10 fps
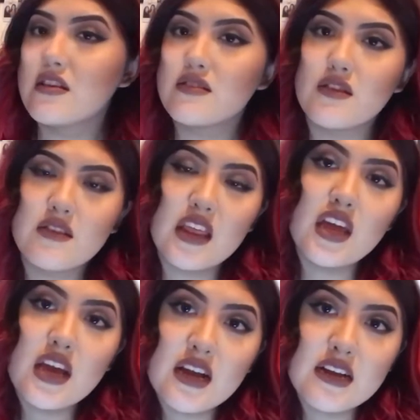so say that
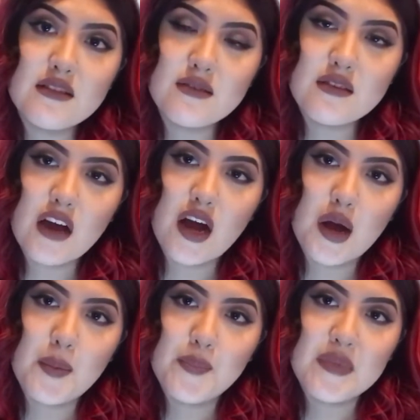you guys
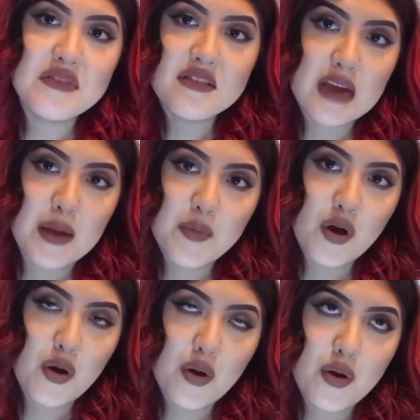miss a Skype
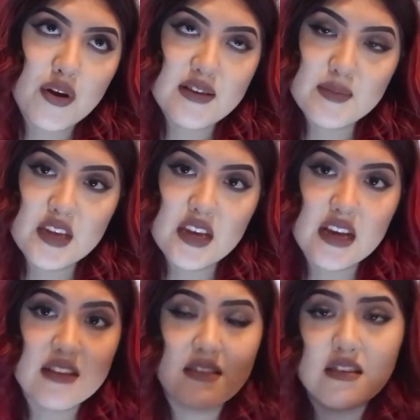call or something, you
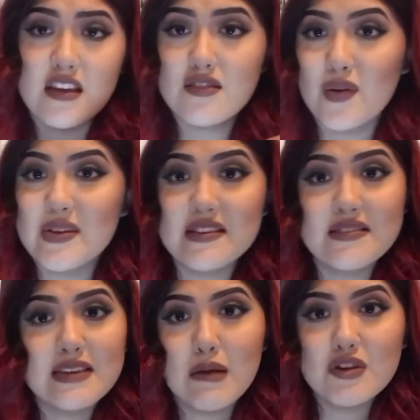guys, there's always like
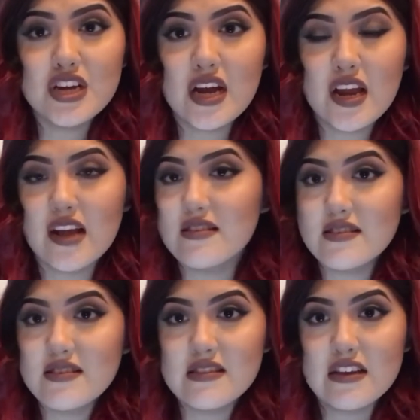Snapchat, you guys
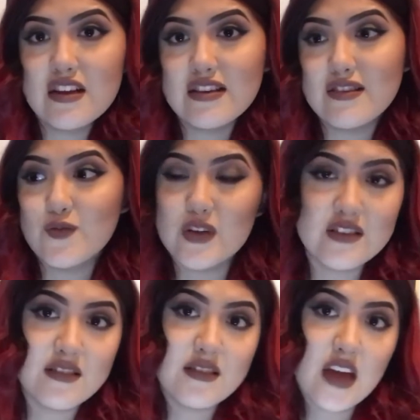can see you guys'
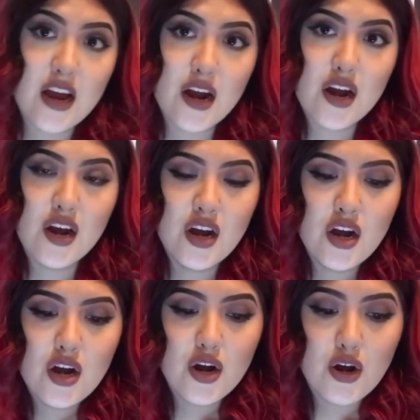faces there,
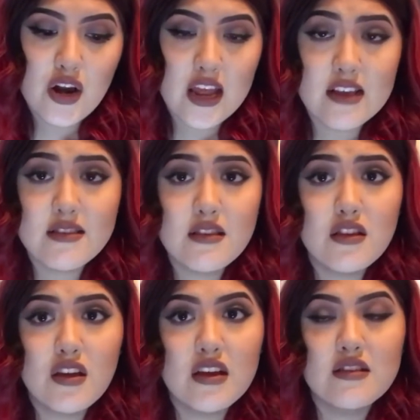or like
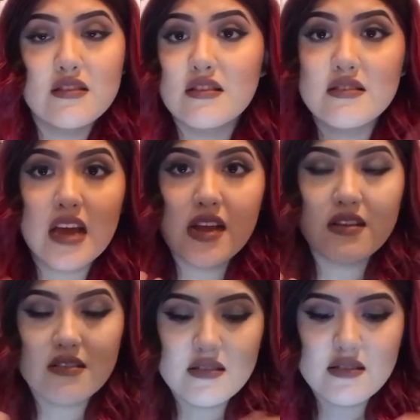you guys can
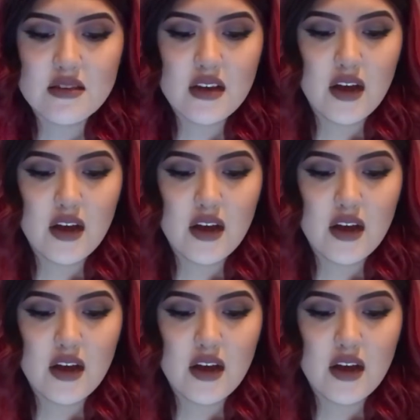text.